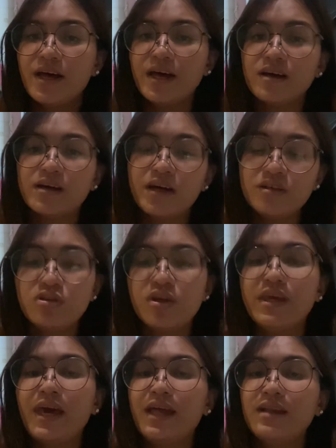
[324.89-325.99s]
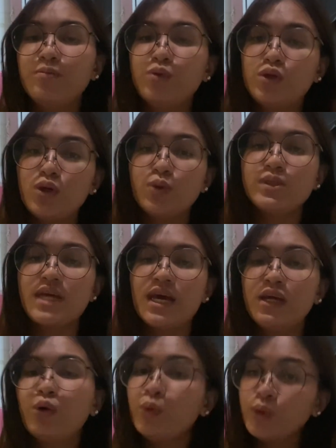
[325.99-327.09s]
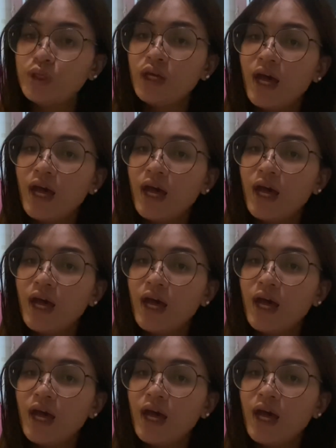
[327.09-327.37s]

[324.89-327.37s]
a country can produce a good